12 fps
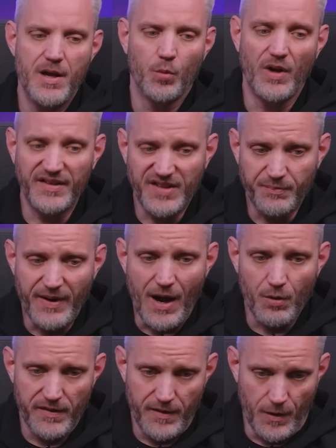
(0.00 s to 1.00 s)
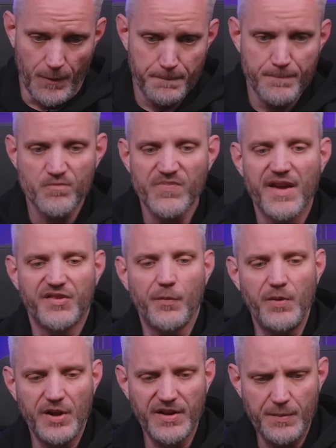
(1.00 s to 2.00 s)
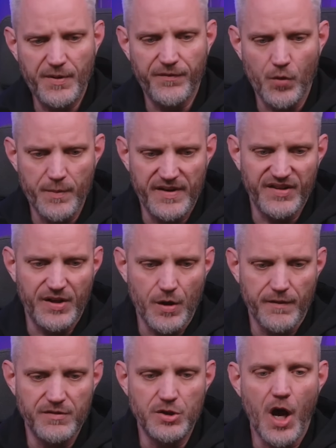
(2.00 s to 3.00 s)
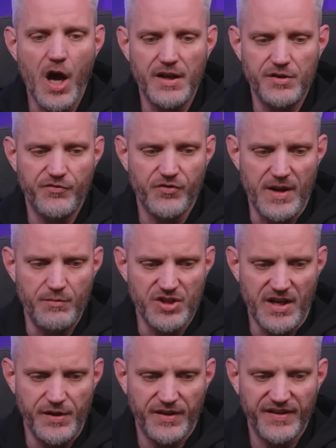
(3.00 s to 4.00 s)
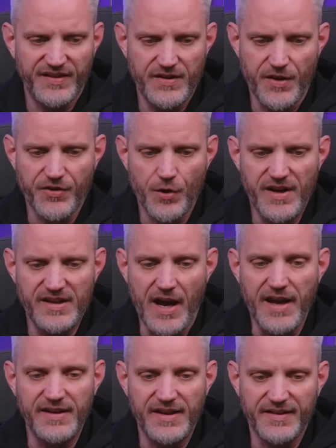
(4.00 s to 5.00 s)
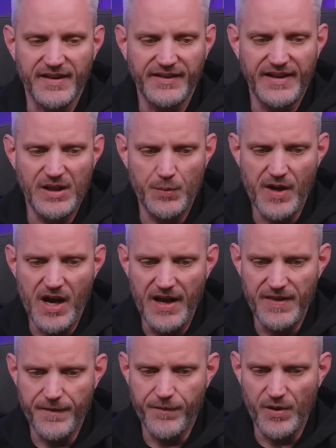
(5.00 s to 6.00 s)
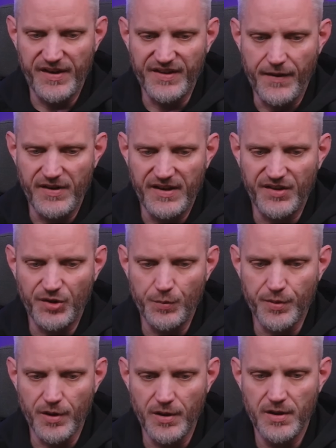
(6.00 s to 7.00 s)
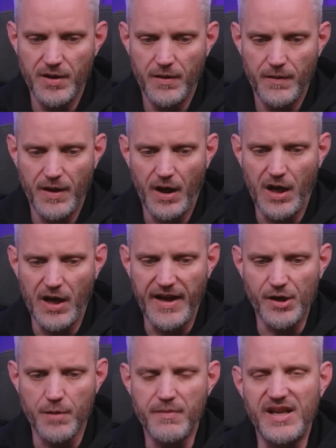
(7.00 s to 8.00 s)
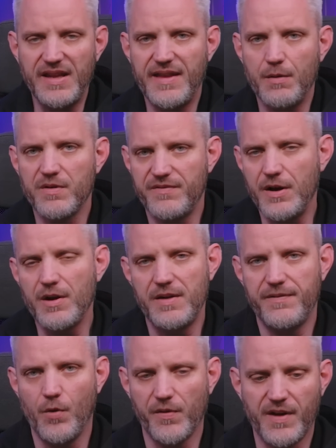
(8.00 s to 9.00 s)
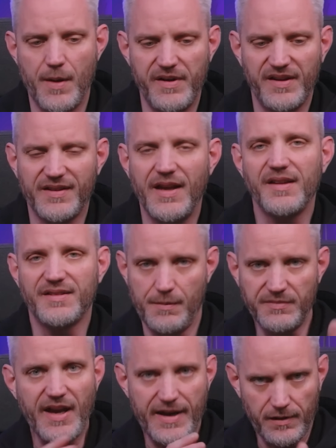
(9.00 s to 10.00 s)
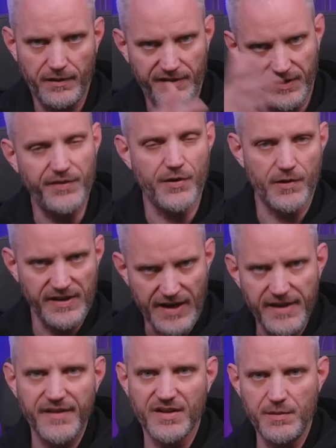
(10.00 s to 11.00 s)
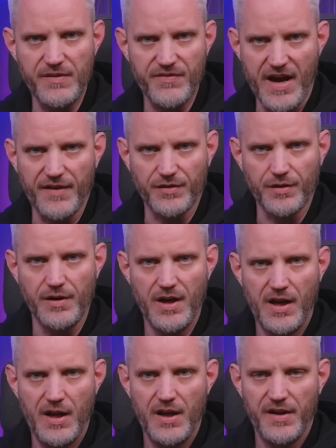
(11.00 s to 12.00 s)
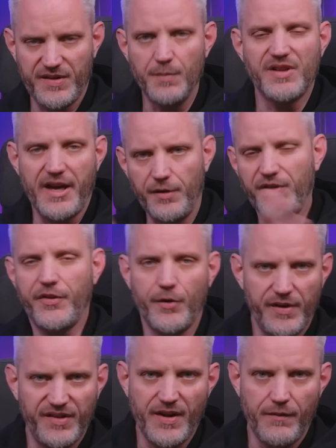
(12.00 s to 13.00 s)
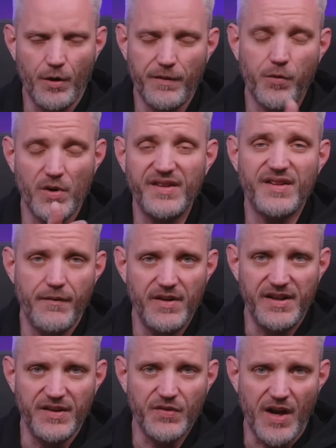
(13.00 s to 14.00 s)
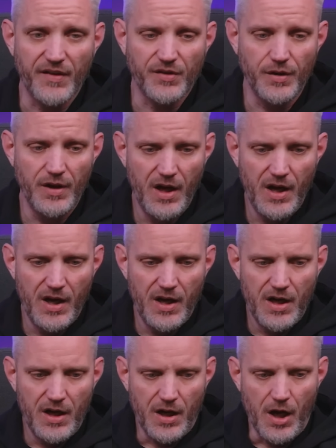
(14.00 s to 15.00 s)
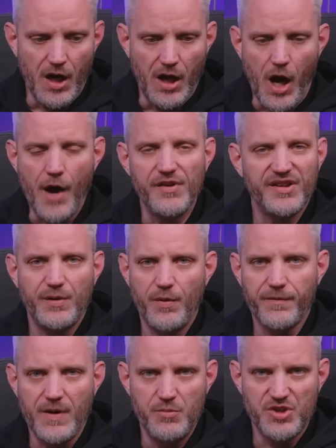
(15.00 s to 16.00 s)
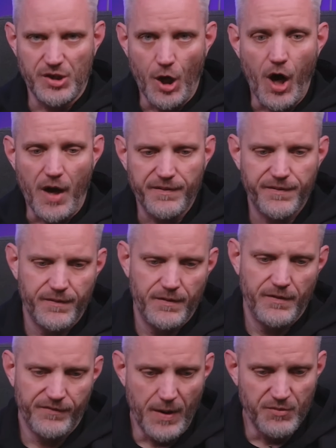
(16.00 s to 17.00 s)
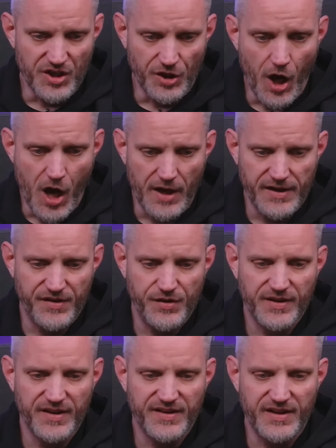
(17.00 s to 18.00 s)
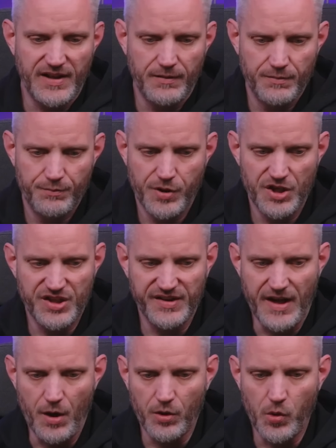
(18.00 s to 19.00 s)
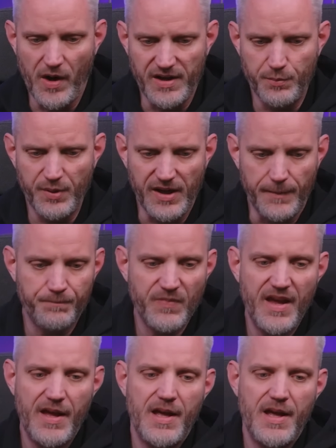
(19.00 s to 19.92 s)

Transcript: Relative power though, so if we look at the performance here of non-frame gen, you can see the 3090 is a little behind the 4070 Super. In our meeting, they were very forthcoming, saying some titles the 3090 is going to be faster, some titles the 4070 is faster. Obviously, with frame gen off, frame gen on, as you can see, pushes out quite a bit.